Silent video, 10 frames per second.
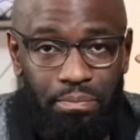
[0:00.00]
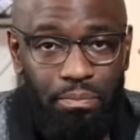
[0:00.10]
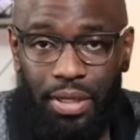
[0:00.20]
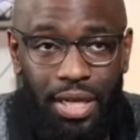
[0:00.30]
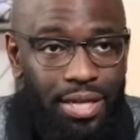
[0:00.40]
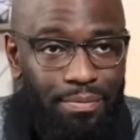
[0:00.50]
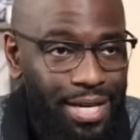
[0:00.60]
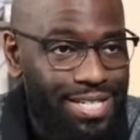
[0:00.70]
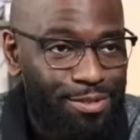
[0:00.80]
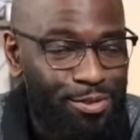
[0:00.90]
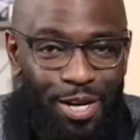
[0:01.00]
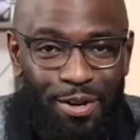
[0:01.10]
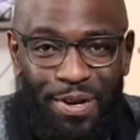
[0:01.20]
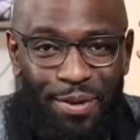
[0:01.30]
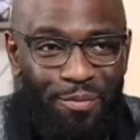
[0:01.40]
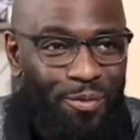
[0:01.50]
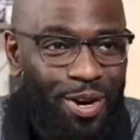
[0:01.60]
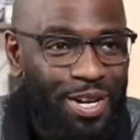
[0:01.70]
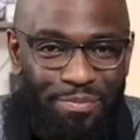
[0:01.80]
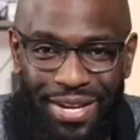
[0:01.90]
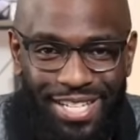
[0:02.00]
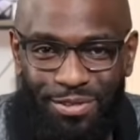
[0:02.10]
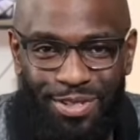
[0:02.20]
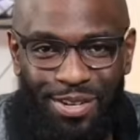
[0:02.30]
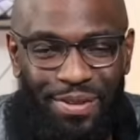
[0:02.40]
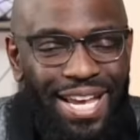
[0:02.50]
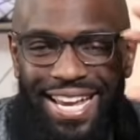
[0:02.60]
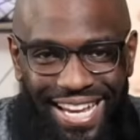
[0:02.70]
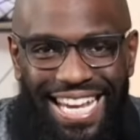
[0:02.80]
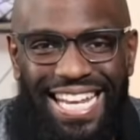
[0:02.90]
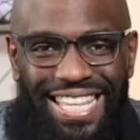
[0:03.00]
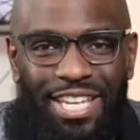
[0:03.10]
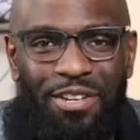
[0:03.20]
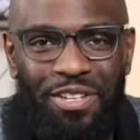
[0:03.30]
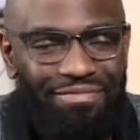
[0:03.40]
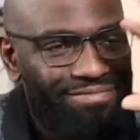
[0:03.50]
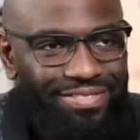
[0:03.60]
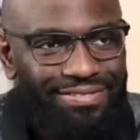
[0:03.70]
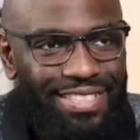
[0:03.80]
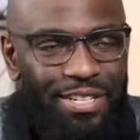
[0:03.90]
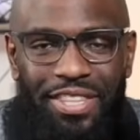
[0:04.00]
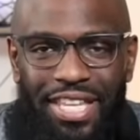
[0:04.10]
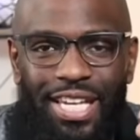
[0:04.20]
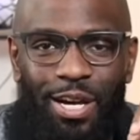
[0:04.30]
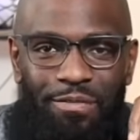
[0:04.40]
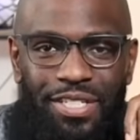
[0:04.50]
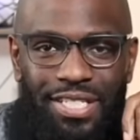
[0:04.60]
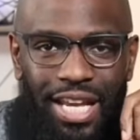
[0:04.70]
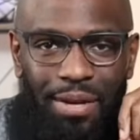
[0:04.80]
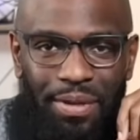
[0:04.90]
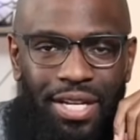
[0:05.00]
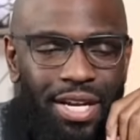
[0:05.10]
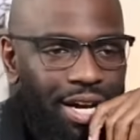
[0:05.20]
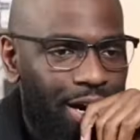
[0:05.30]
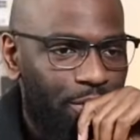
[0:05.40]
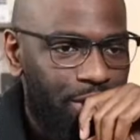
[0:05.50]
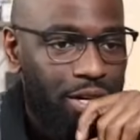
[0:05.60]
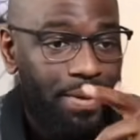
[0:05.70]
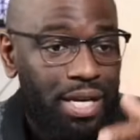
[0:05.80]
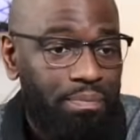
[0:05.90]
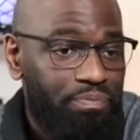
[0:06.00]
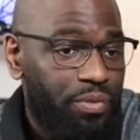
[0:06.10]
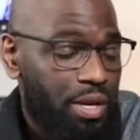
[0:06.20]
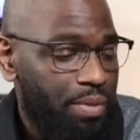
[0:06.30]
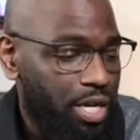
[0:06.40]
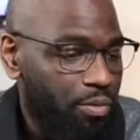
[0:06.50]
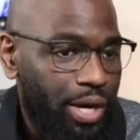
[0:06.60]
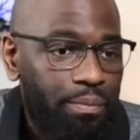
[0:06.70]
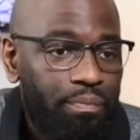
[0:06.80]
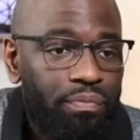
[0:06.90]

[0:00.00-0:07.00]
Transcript: playing bass, we talk about walking bass, we talk anything you can think of, just name it. We talk about it. But anyway.